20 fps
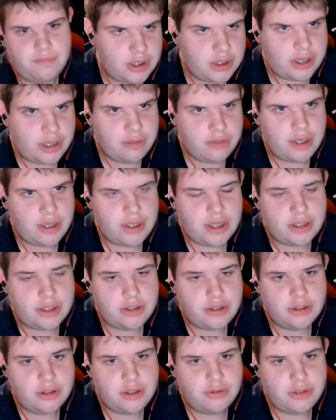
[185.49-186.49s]
I read that
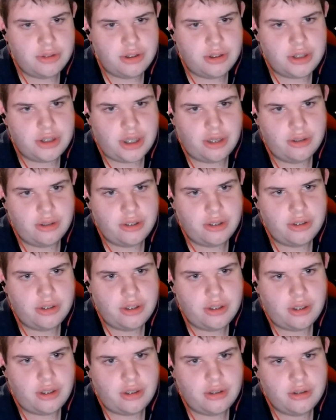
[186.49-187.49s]
Chelsea was your childhood
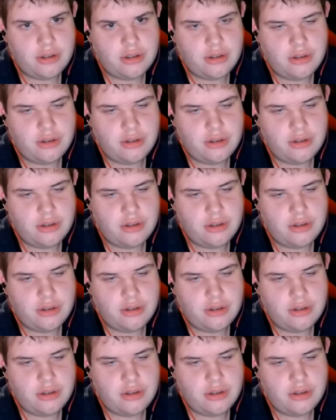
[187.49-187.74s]
dog.